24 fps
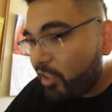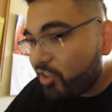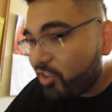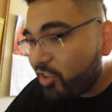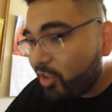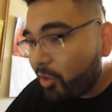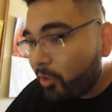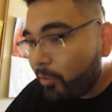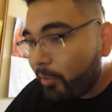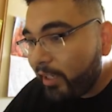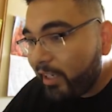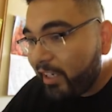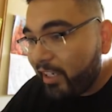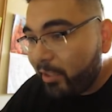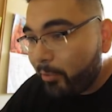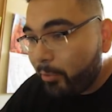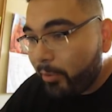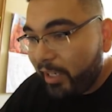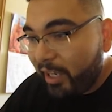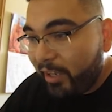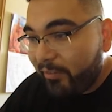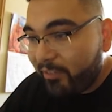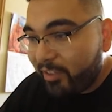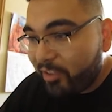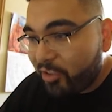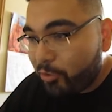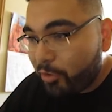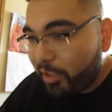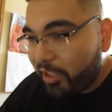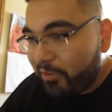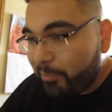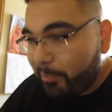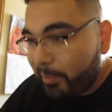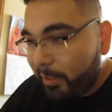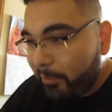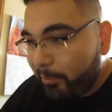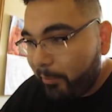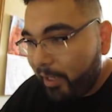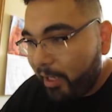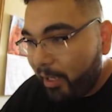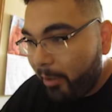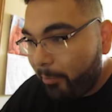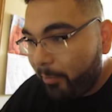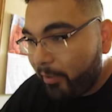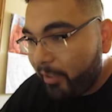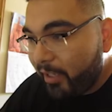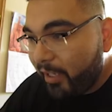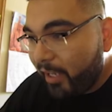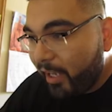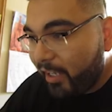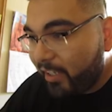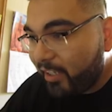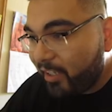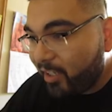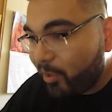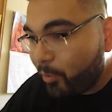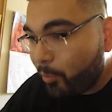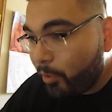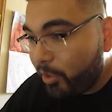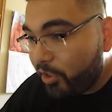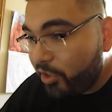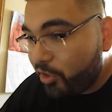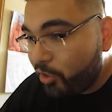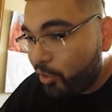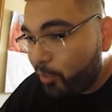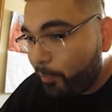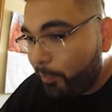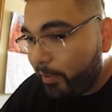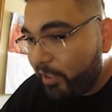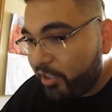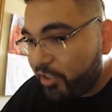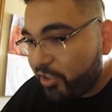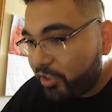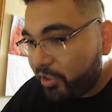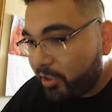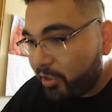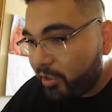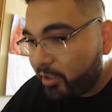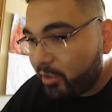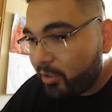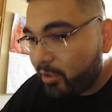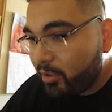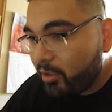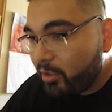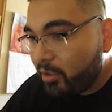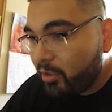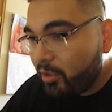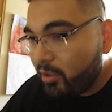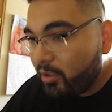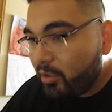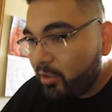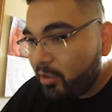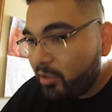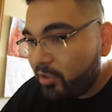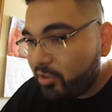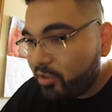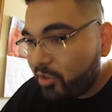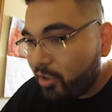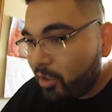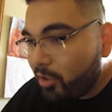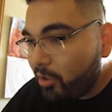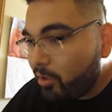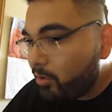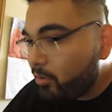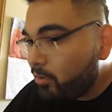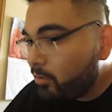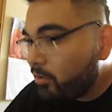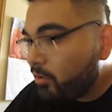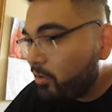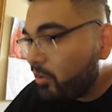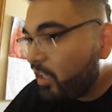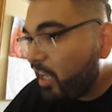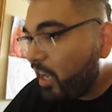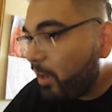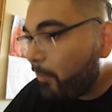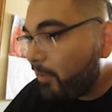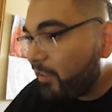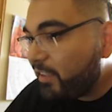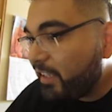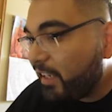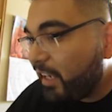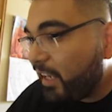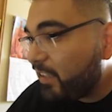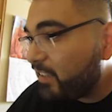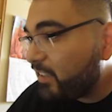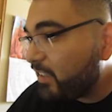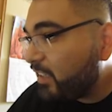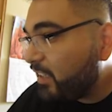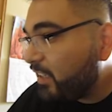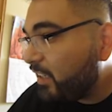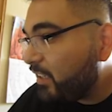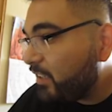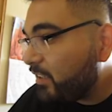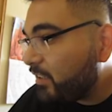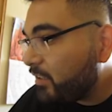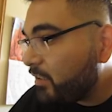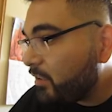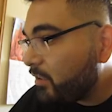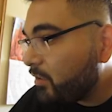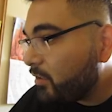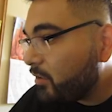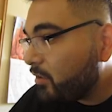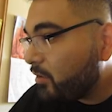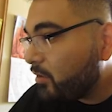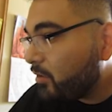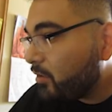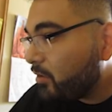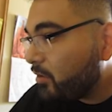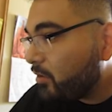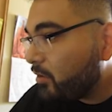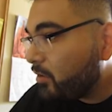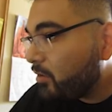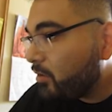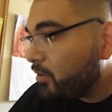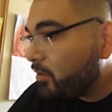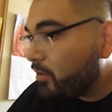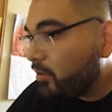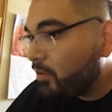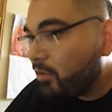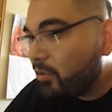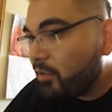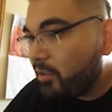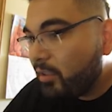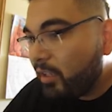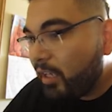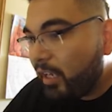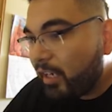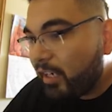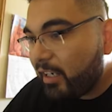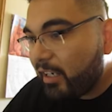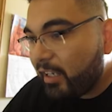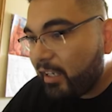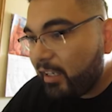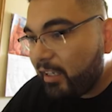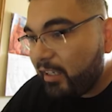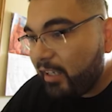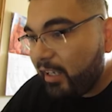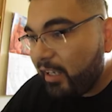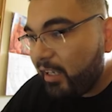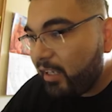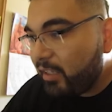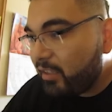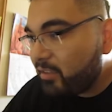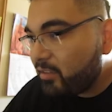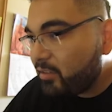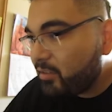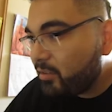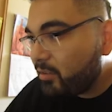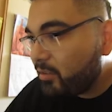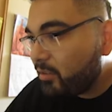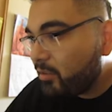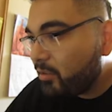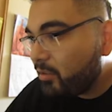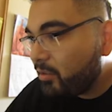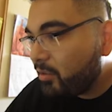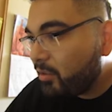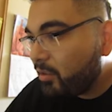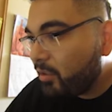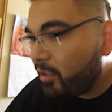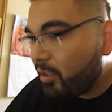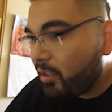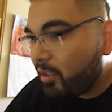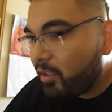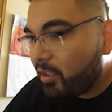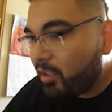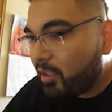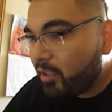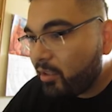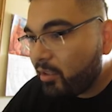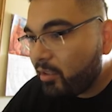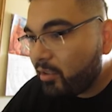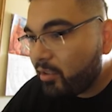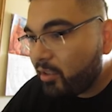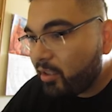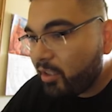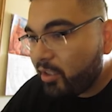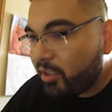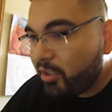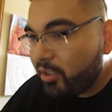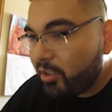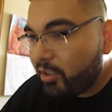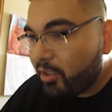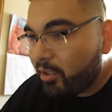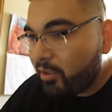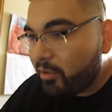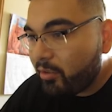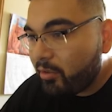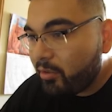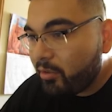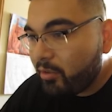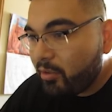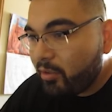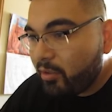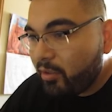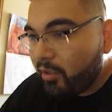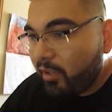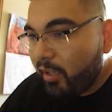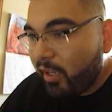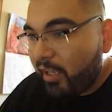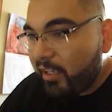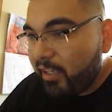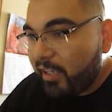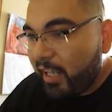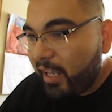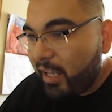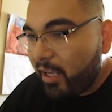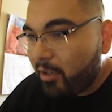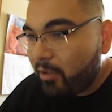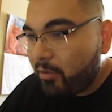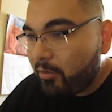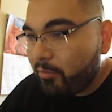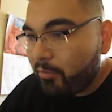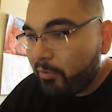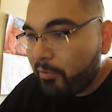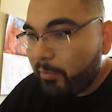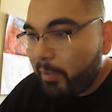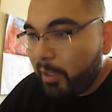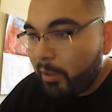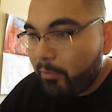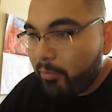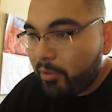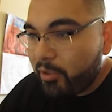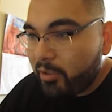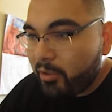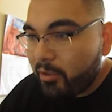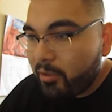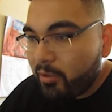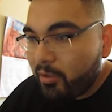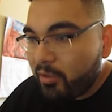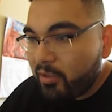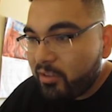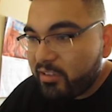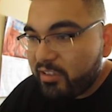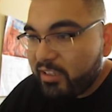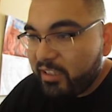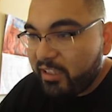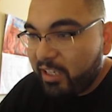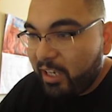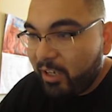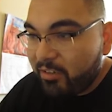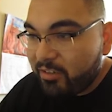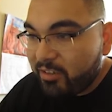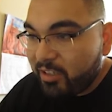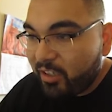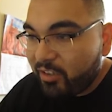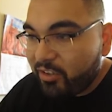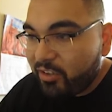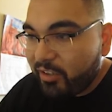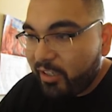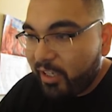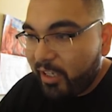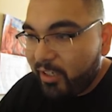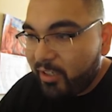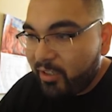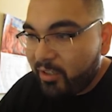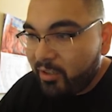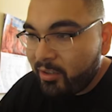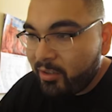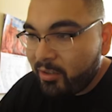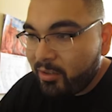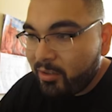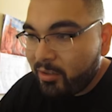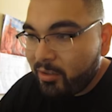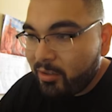So right here we have the trace bitmap and the original picture. So I'm gonna take out the color. I click on that, and then there you go. And now remember, see how it's all together?